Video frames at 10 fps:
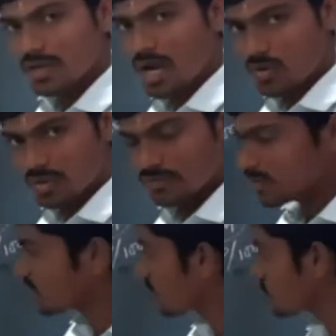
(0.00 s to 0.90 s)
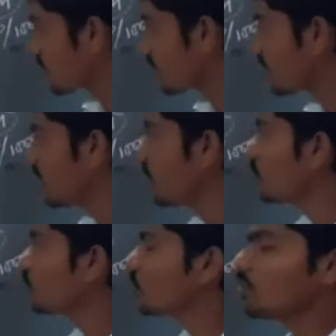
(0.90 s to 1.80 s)
out of 1000 ml,
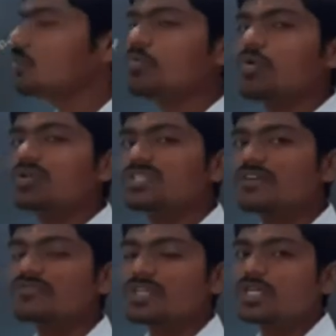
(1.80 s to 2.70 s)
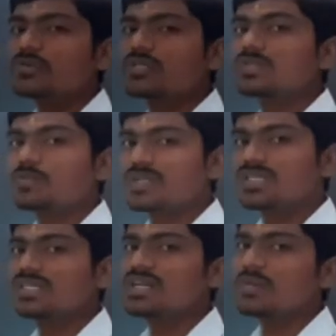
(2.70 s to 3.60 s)
2 moles of solute is
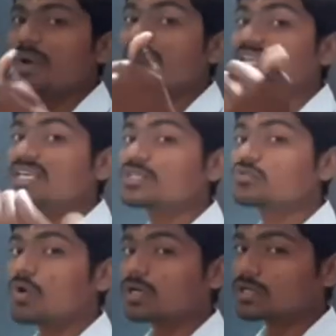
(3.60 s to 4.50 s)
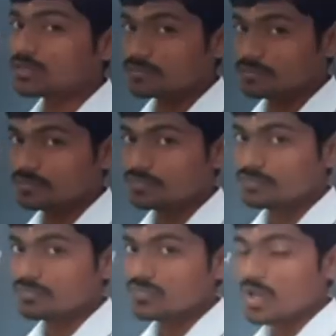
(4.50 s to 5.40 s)
present, remaining is water.
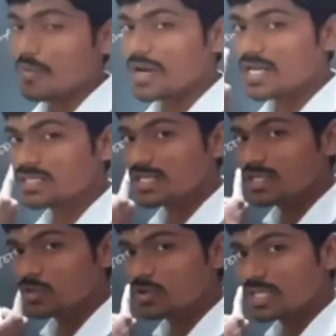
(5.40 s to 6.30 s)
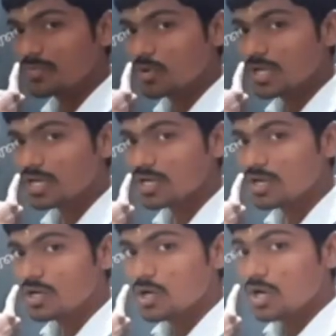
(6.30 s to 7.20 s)
Whereas in 20 molar,
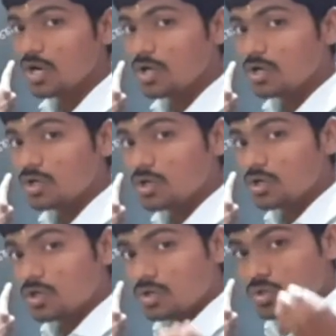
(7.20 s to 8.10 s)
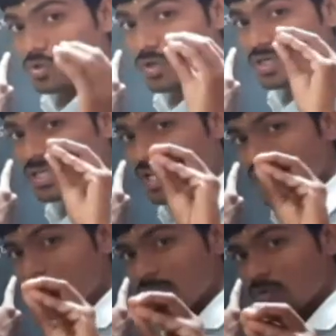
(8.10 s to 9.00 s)

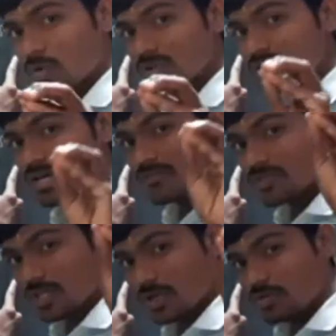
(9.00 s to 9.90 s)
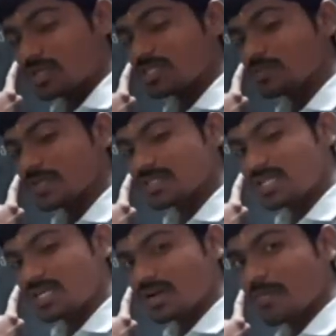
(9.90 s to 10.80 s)
20 moles of solute is
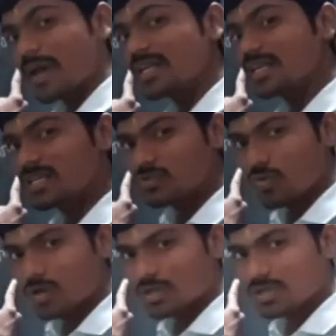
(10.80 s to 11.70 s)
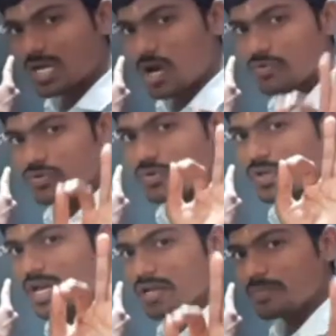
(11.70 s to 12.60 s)
present, remaining is water. Now you
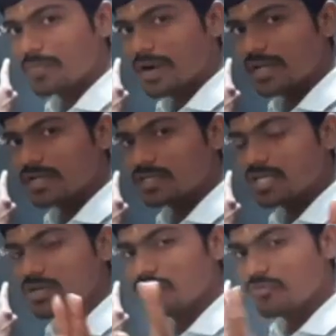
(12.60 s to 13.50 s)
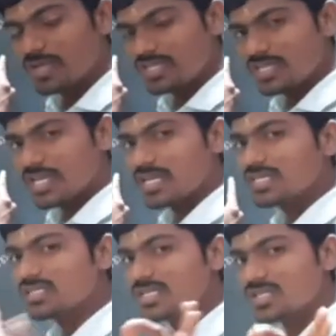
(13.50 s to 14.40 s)
can predict in which
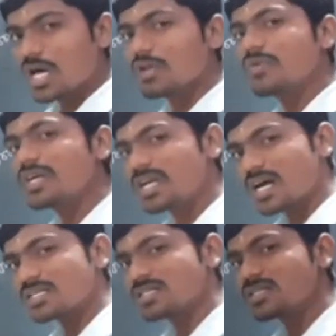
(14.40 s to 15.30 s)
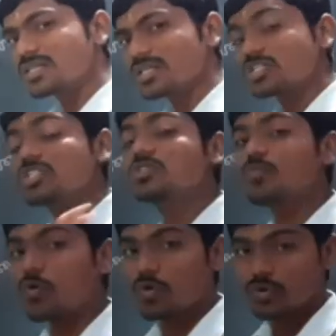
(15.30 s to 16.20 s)
case the solvent concentration is
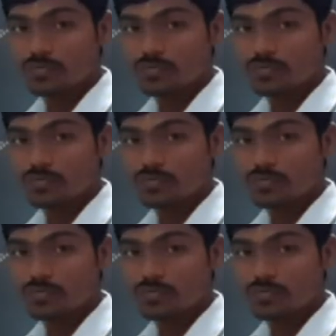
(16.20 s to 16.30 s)
more